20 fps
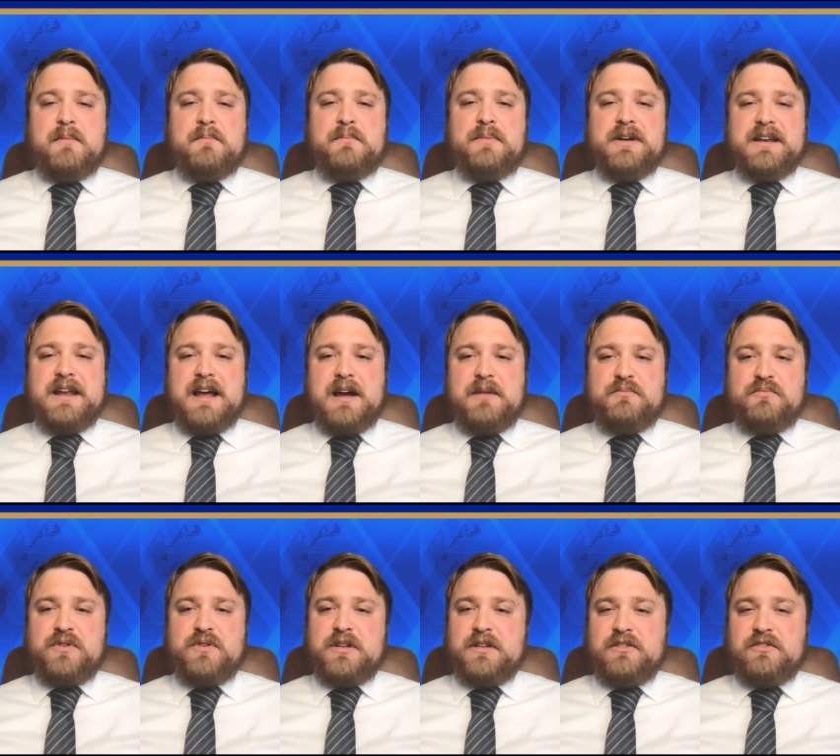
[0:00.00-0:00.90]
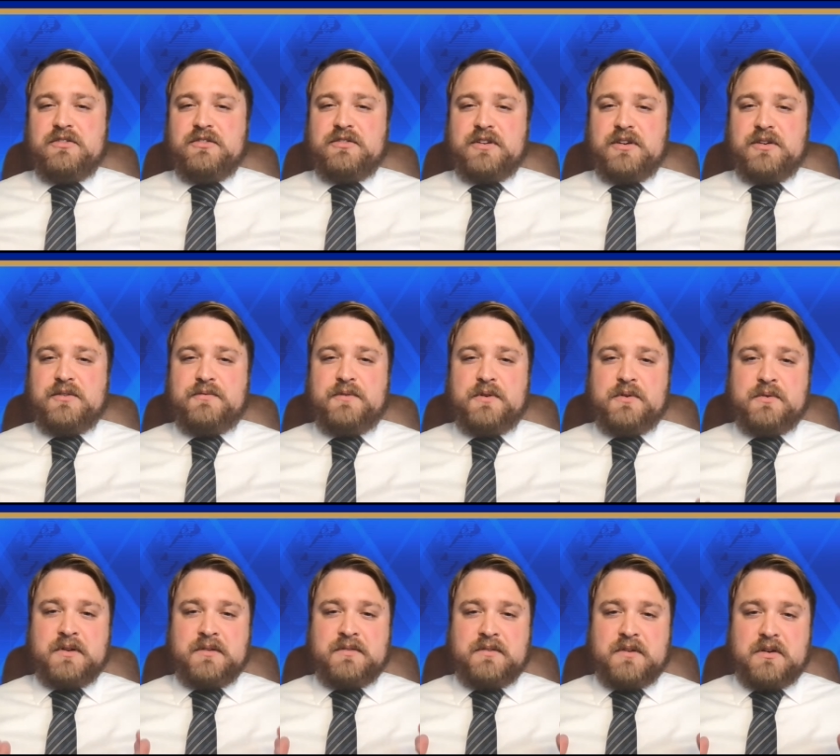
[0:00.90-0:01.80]
but I'm really just going to
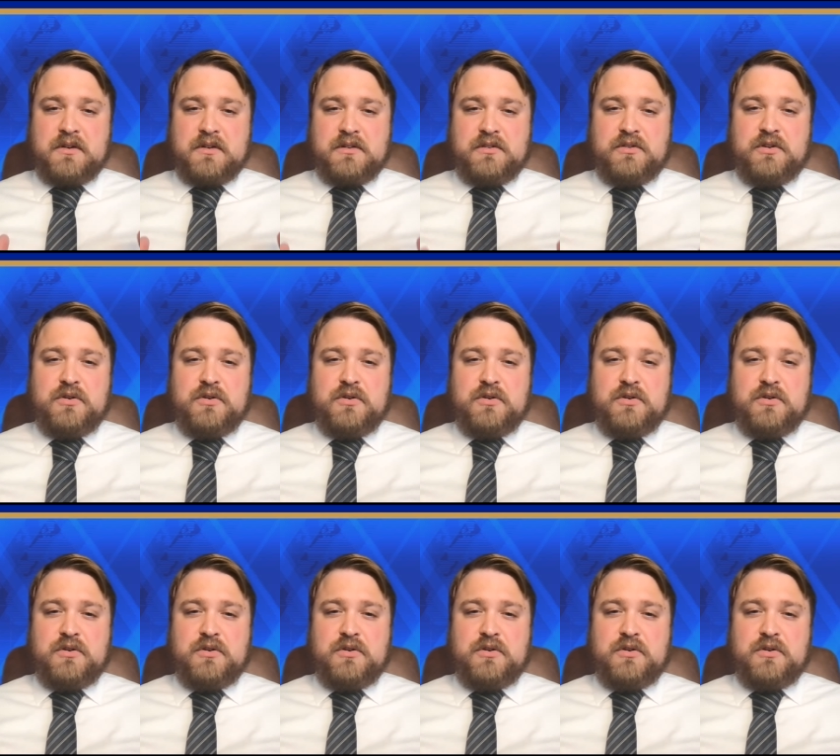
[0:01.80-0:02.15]
focus on